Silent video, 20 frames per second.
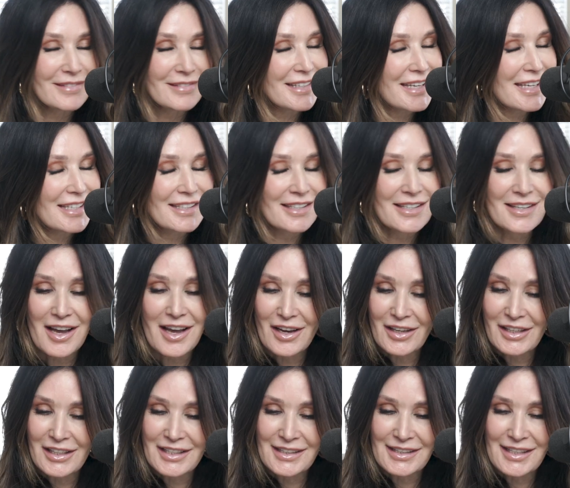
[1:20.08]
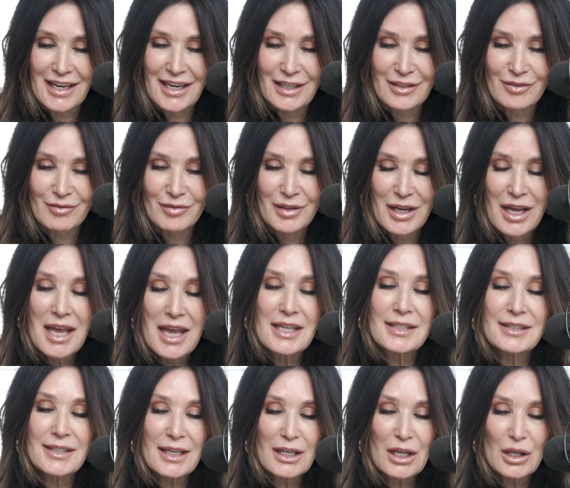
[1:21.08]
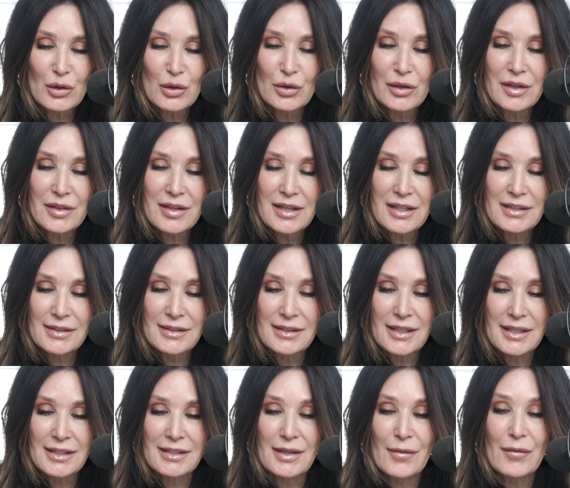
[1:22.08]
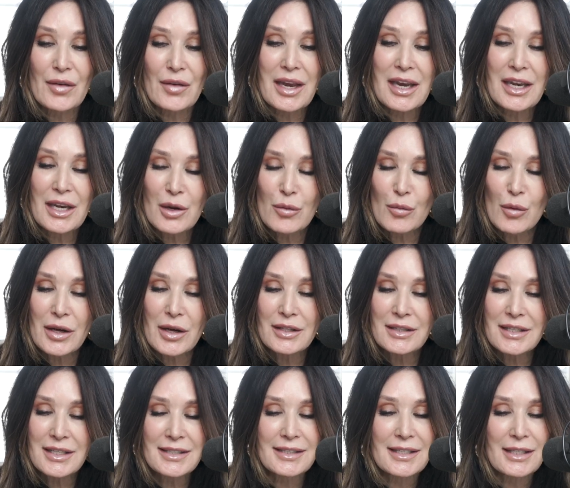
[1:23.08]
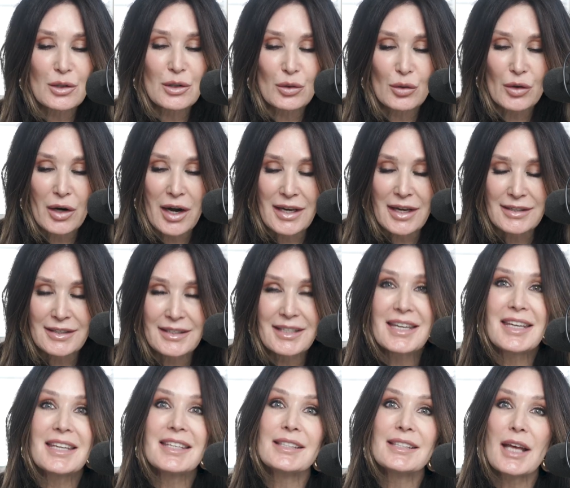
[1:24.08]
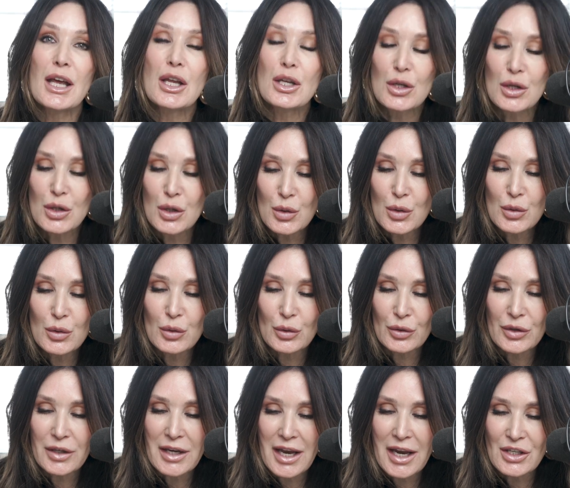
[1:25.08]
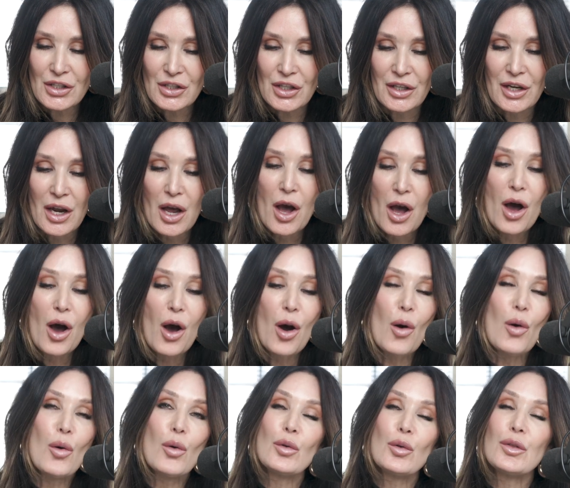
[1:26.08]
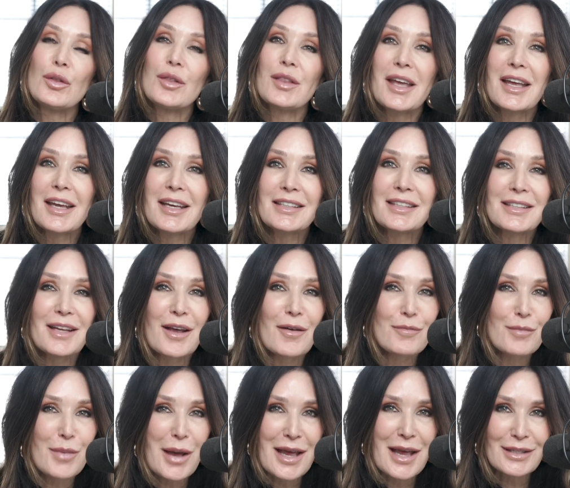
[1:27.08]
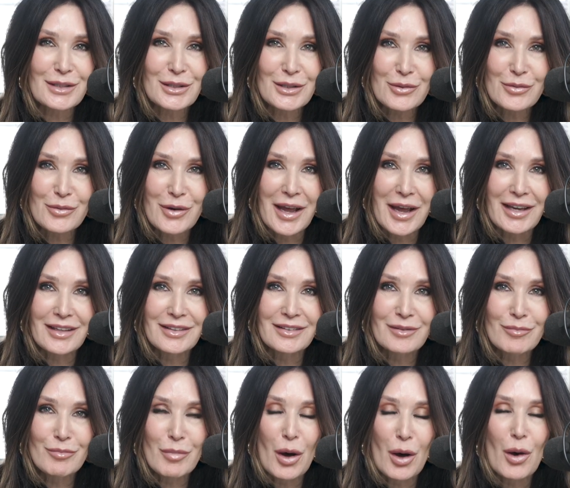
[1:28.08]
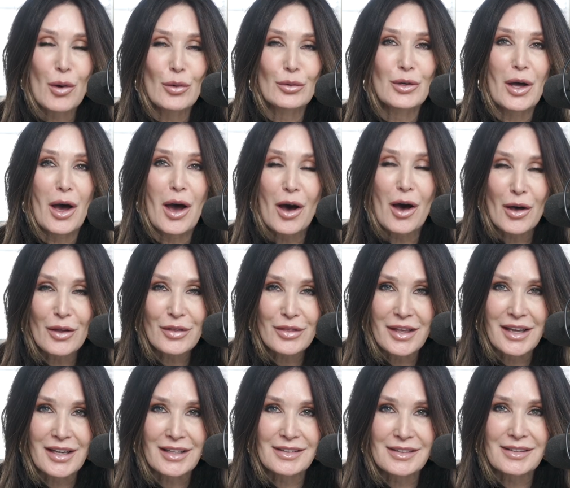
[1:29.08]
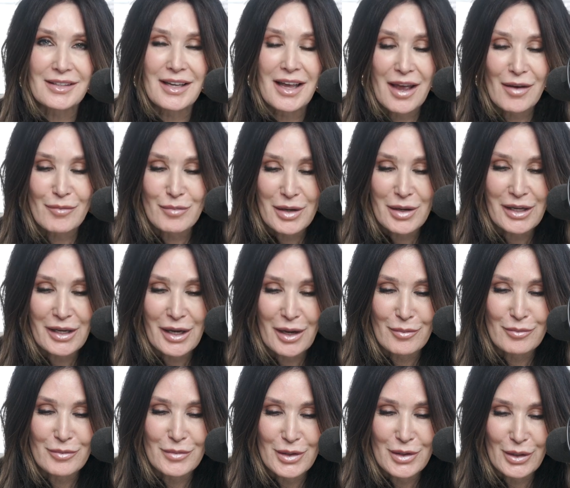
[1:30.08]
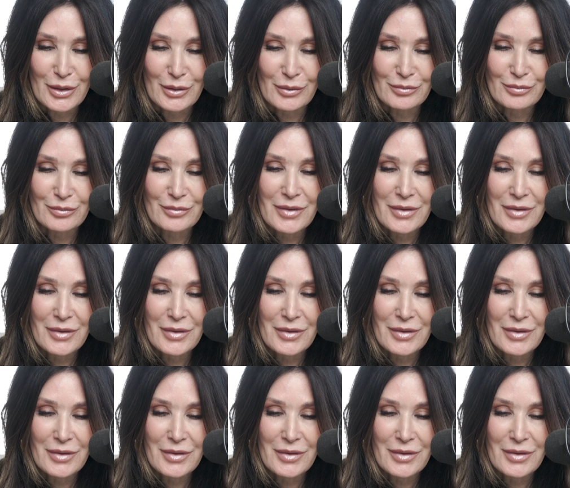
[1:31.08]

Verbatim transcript: He's not going to say it. Second Corinthians says, if anyone is in Christ, he's a new creation. Old things have passed away. Behold, all things have become new.